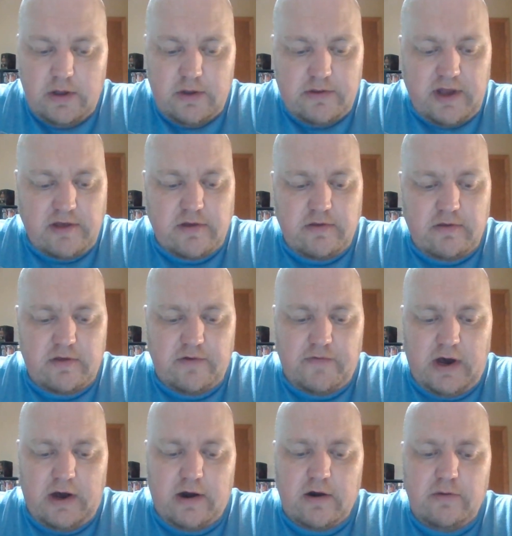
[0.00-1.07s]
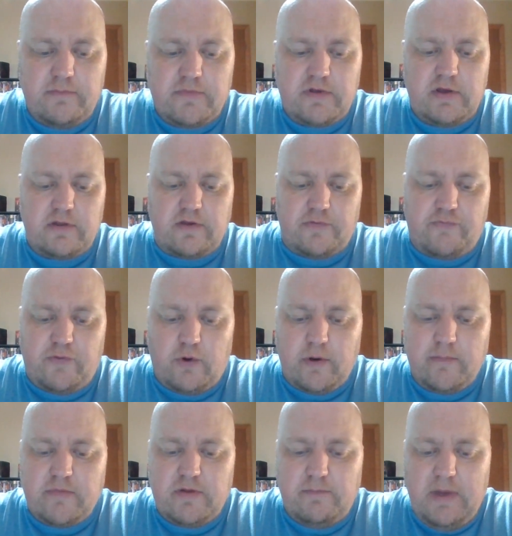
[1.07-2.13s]
of armed,
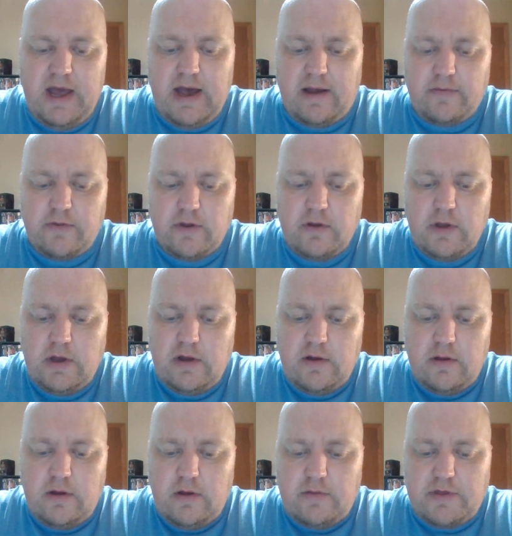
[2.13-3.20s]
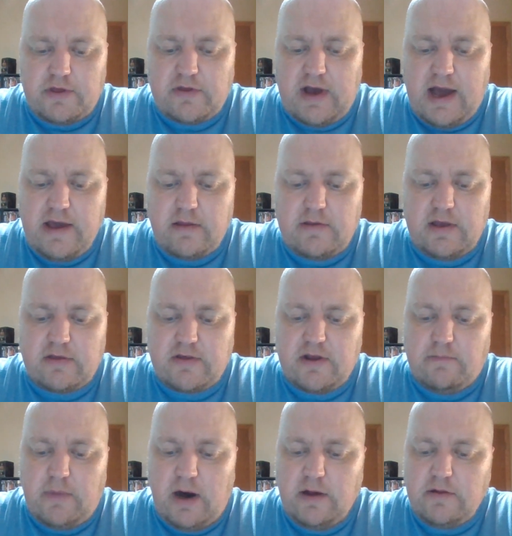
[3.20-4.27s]
deformed men, the scientist
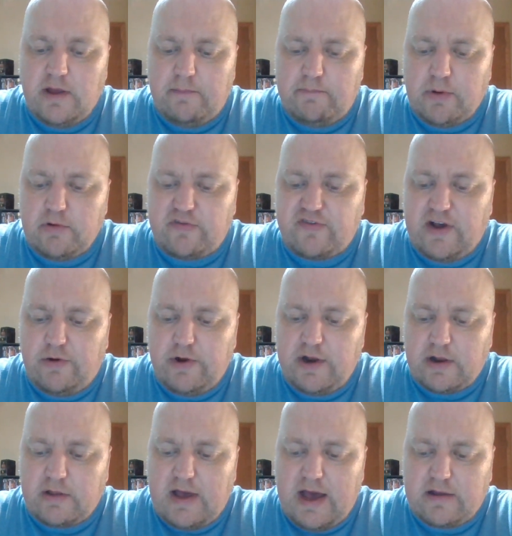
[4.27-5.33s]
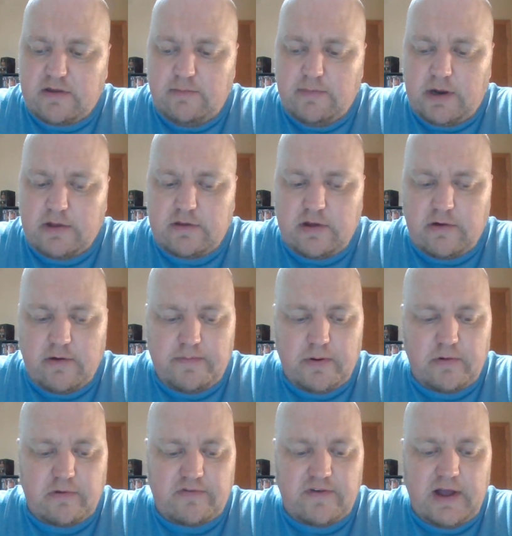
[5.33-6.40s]
among them, burst out and attack the military
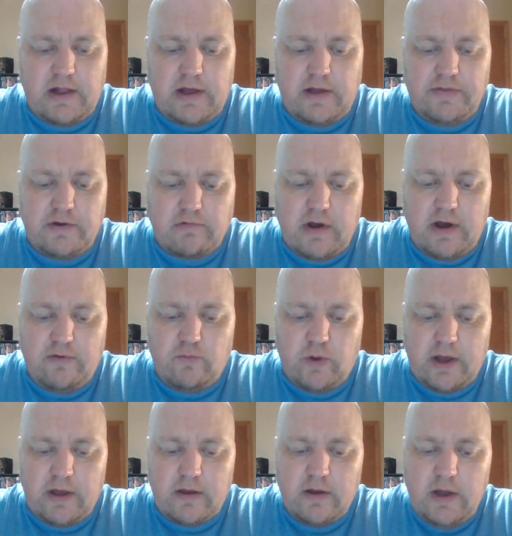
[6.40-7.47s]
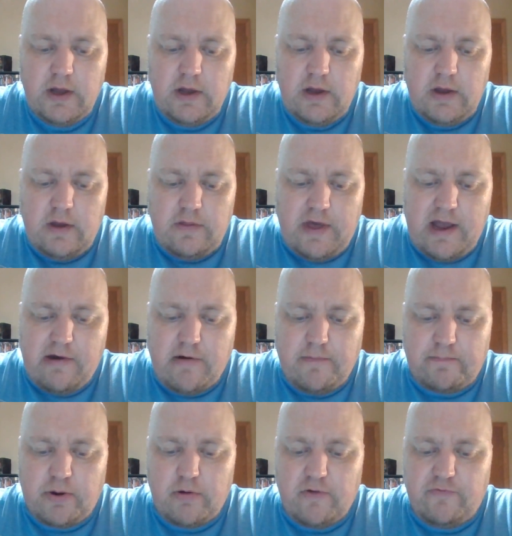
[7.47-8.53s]
personnel on the runway. They are
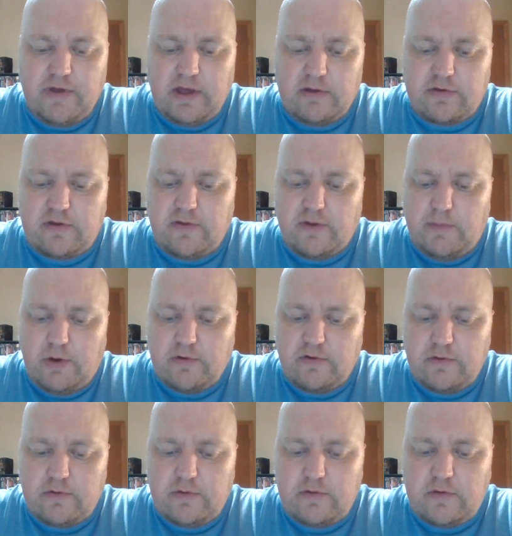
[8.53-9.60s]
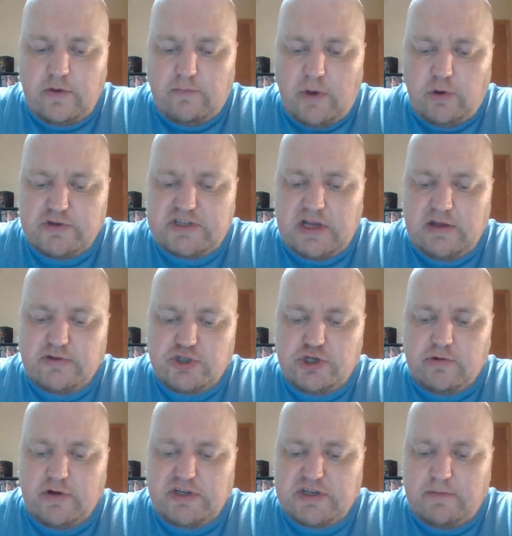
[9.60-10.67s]
impervious to most
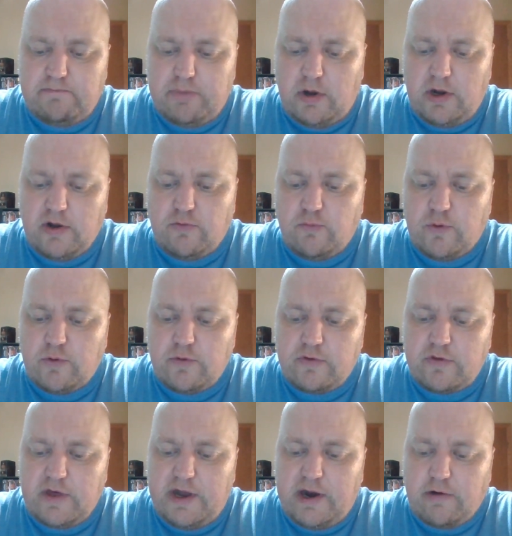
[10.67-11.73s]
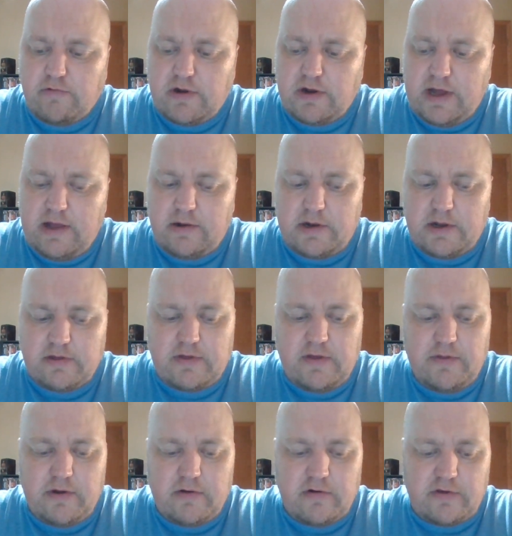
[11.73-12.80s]
injuries and bullet wounds and are relentless
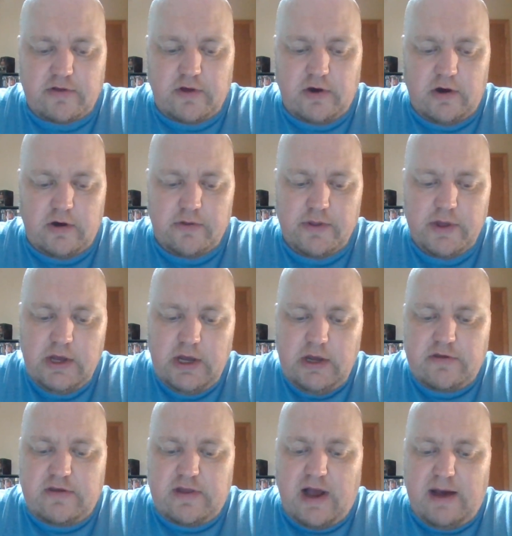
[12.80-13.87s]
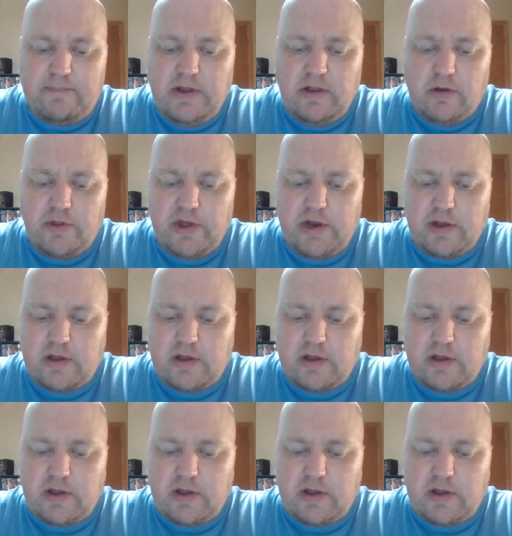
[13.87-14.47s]
in their assault, stopping only to